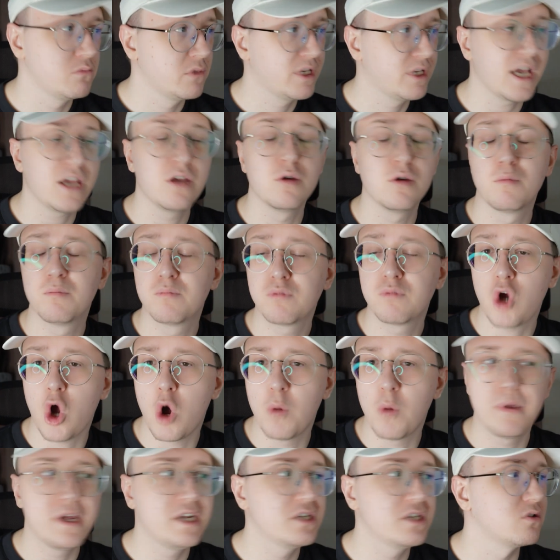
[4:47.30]
get your
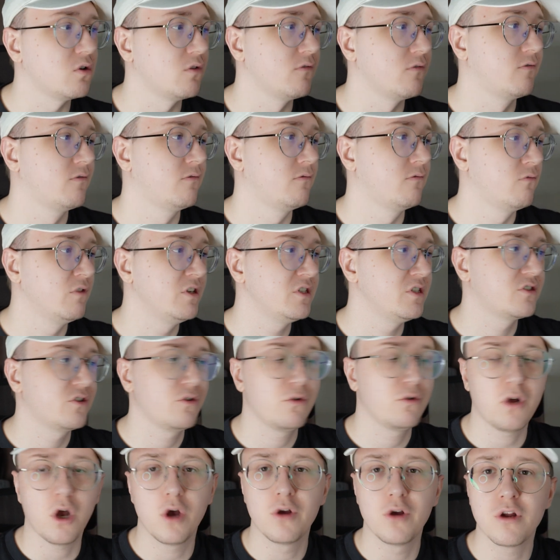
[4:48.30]
copies of
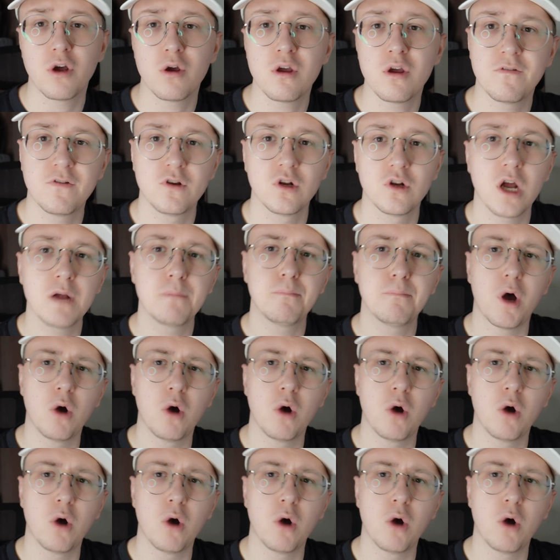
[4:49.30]
Ritsu Kodo if you like